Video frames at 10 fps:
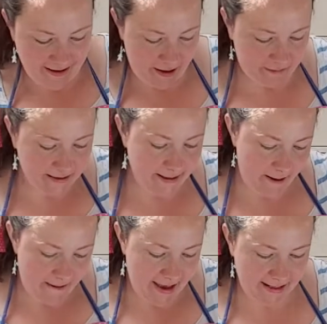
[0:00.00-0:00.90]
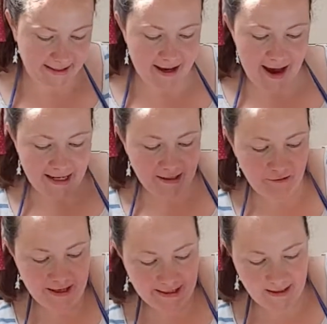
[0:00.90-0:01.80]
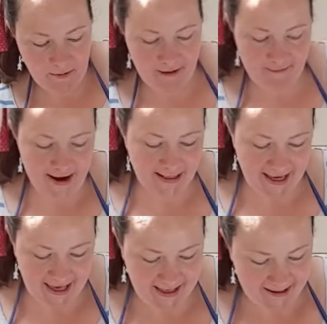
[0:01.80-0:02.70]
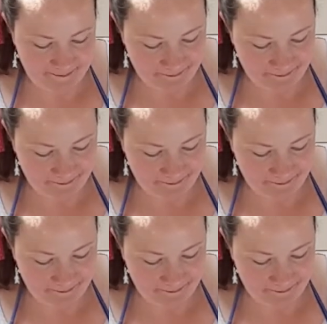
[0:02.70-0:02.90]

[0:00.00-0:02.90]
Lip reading: I am so excited for this to be ready.